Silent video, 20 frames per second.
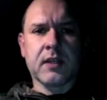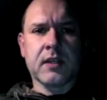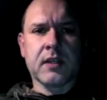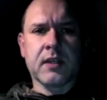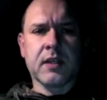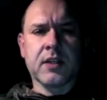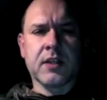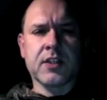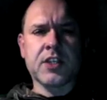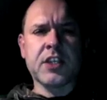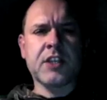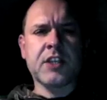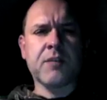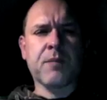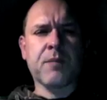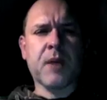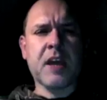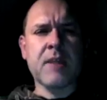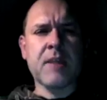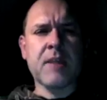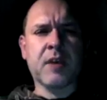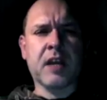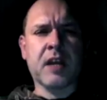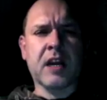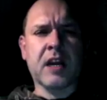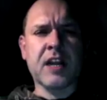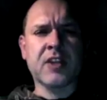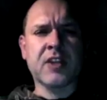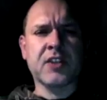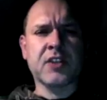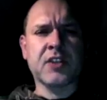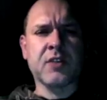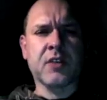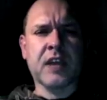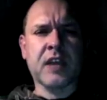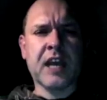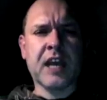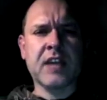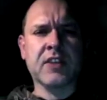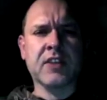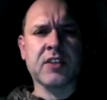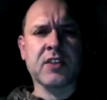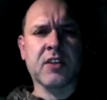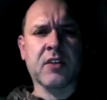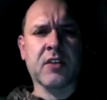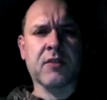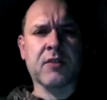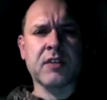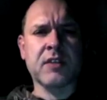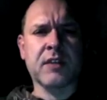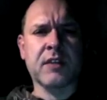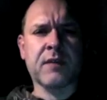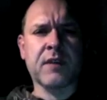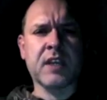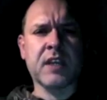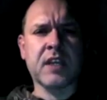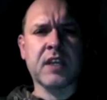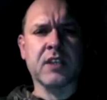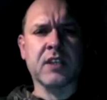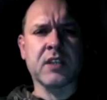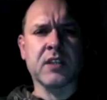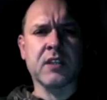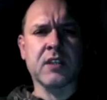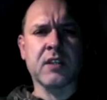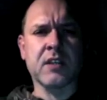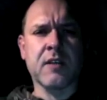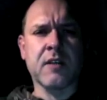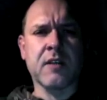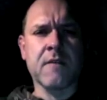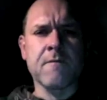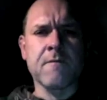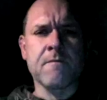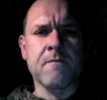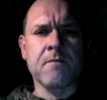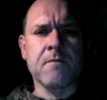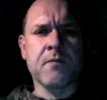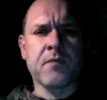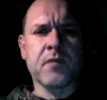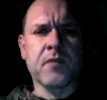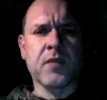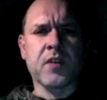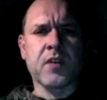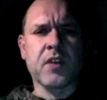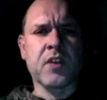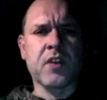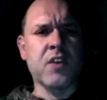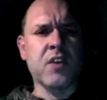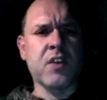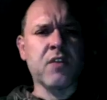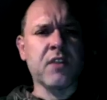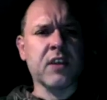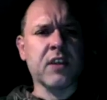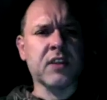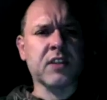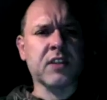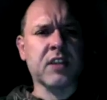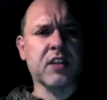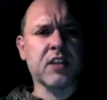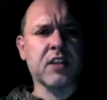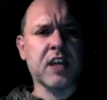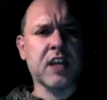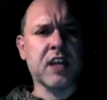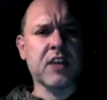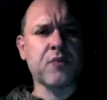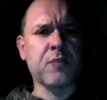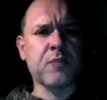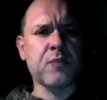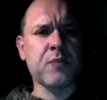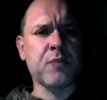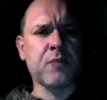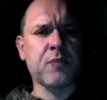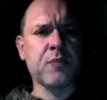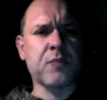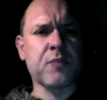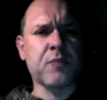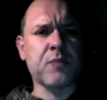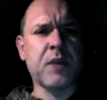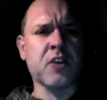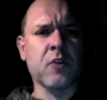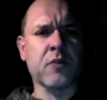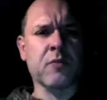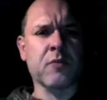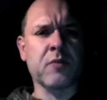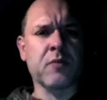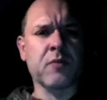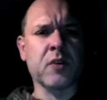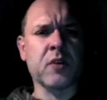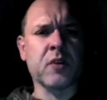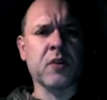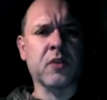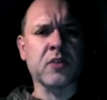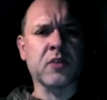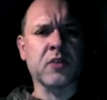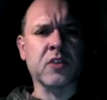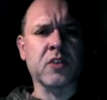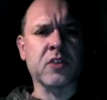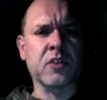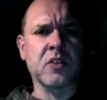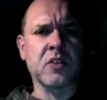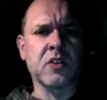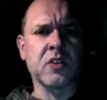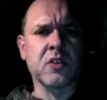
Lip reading: Sheet of paper clenched in Organza's arthritic fingers. Curious, Andrew pinches a corner and pulls.